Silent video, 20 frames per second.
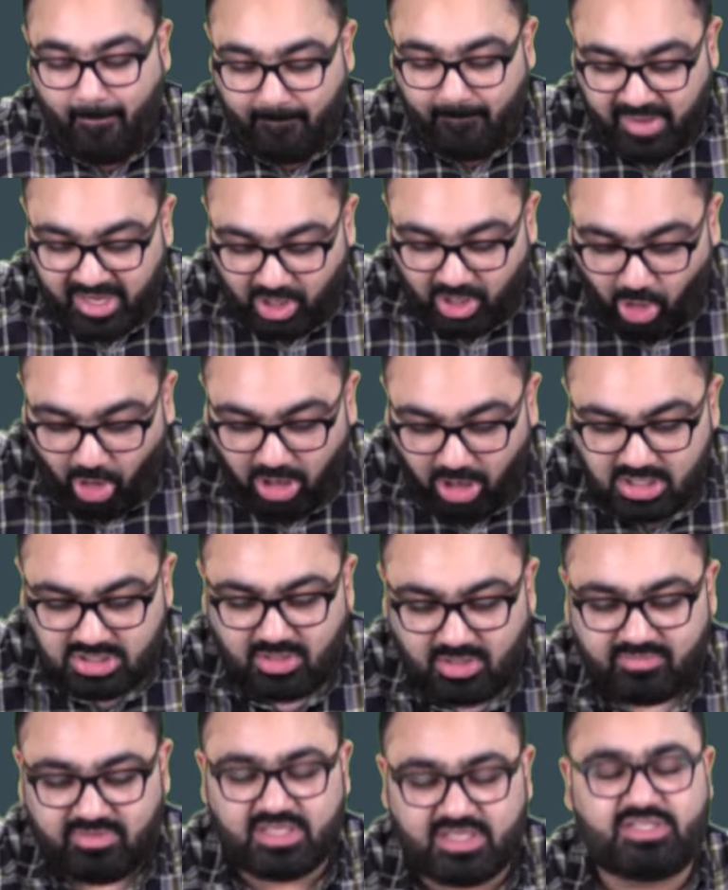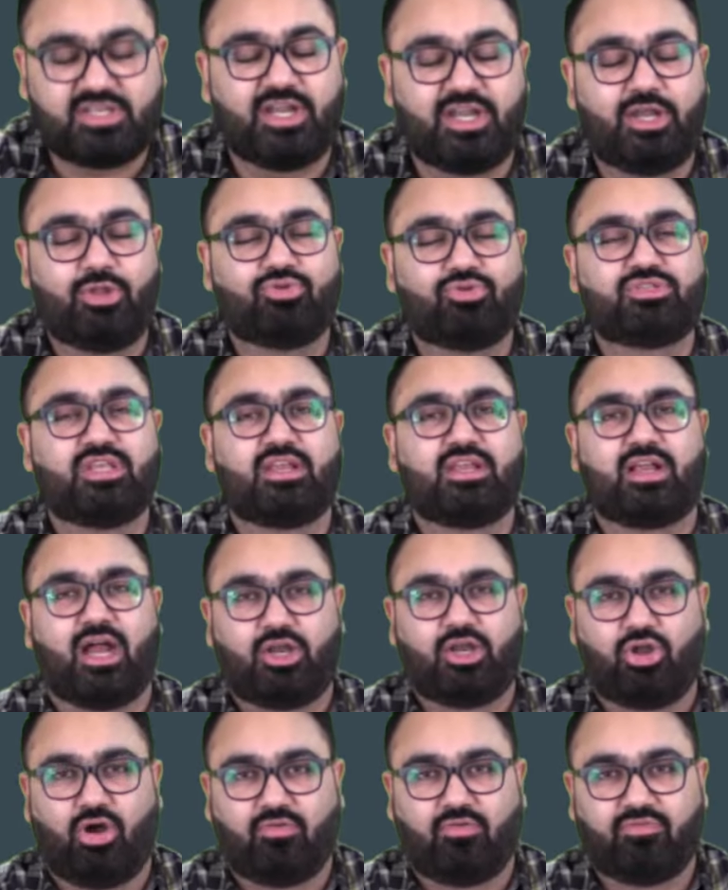Because of this reducing
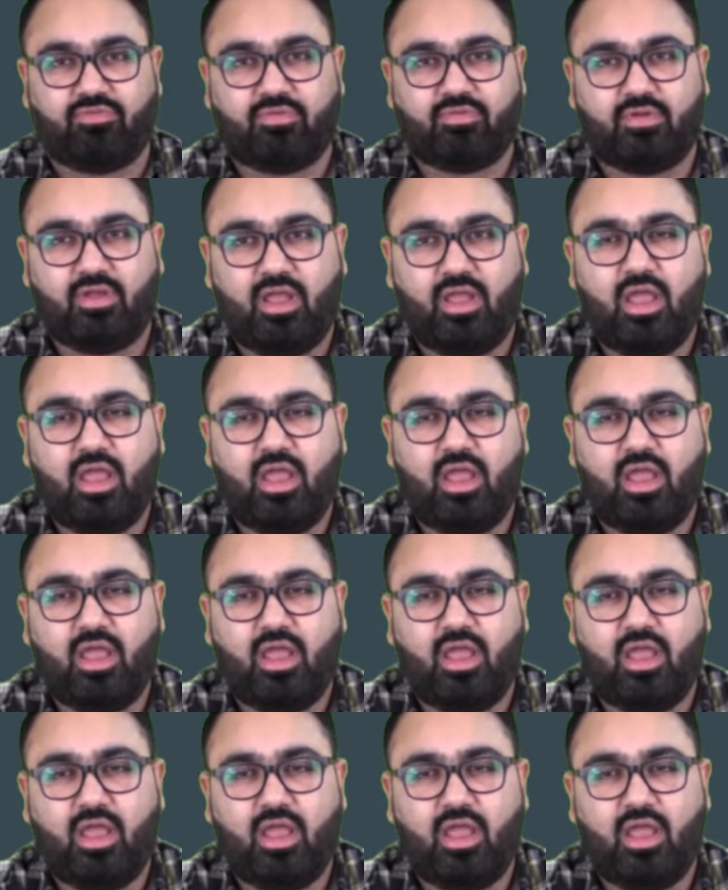cutoff,